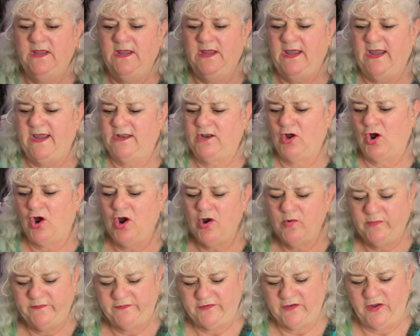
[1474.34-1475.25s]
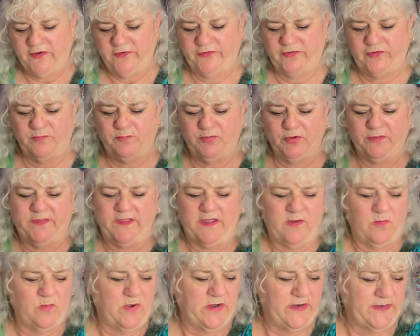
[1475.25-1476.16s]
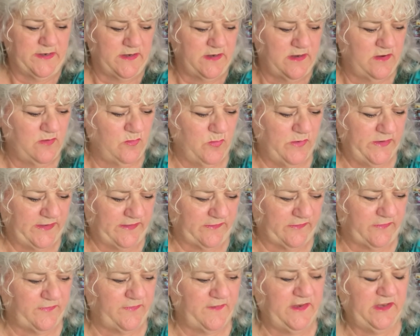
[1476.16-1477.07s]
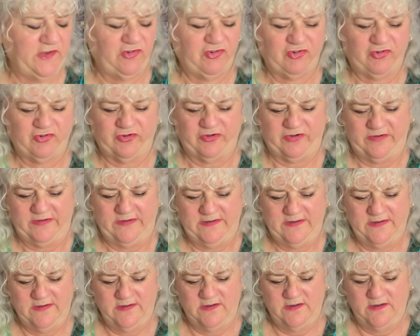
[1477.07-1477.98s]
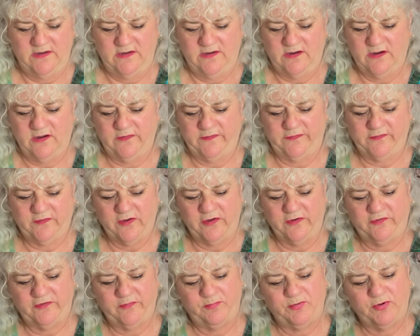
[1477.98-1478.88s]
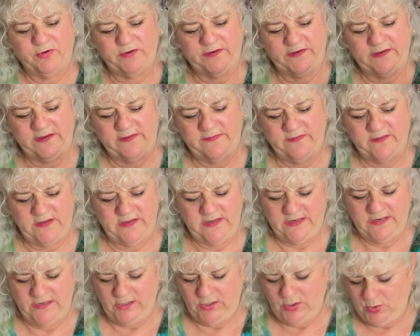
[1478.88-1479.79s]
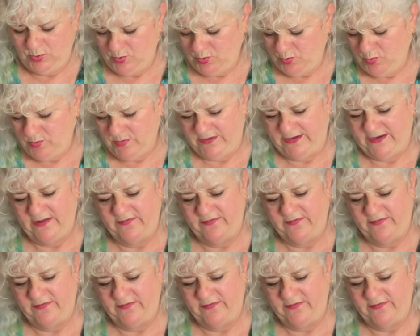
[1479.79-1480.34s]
And I was going to put that one, when it's finished, I was going to put it in the loo. Now